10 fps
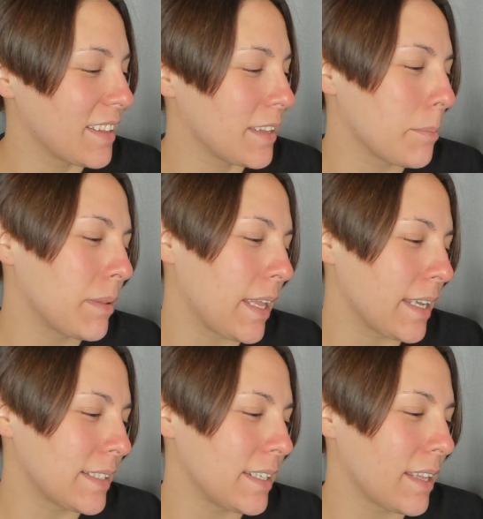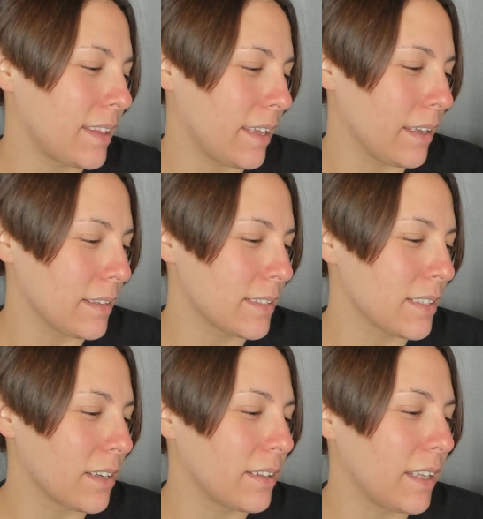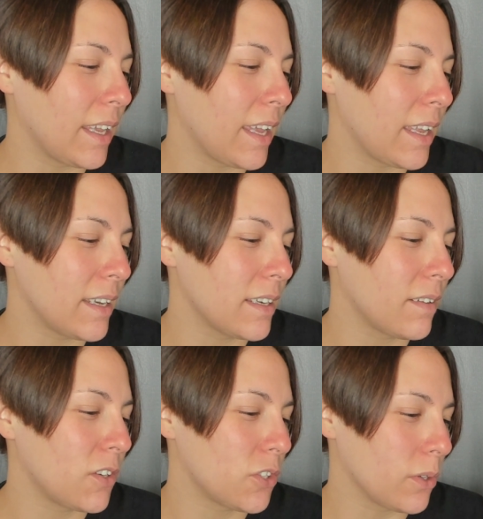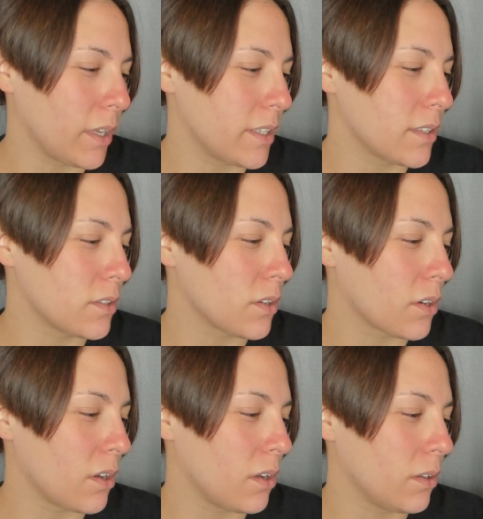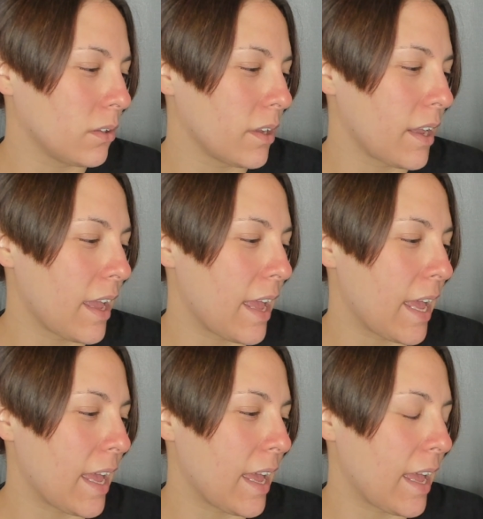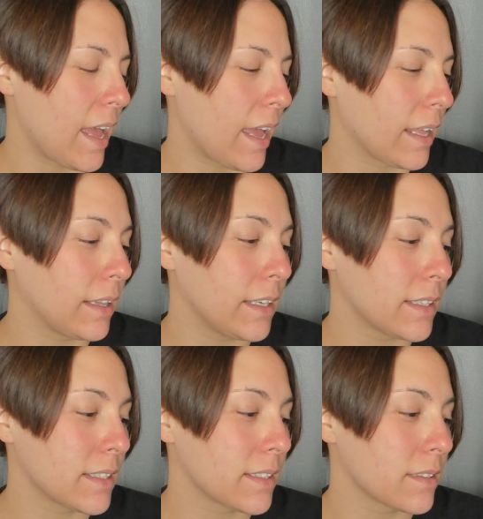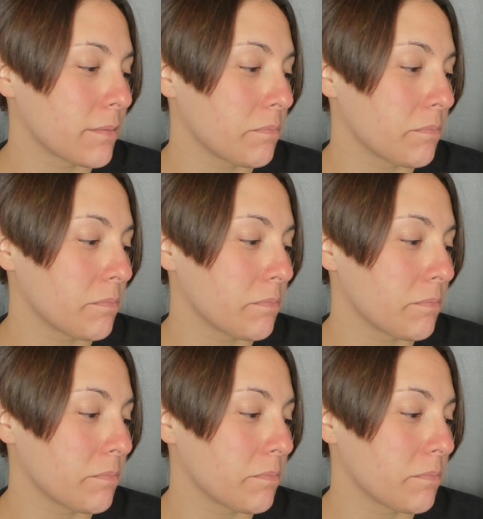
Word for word: The plastic things on the end of shoelaces are called aglets.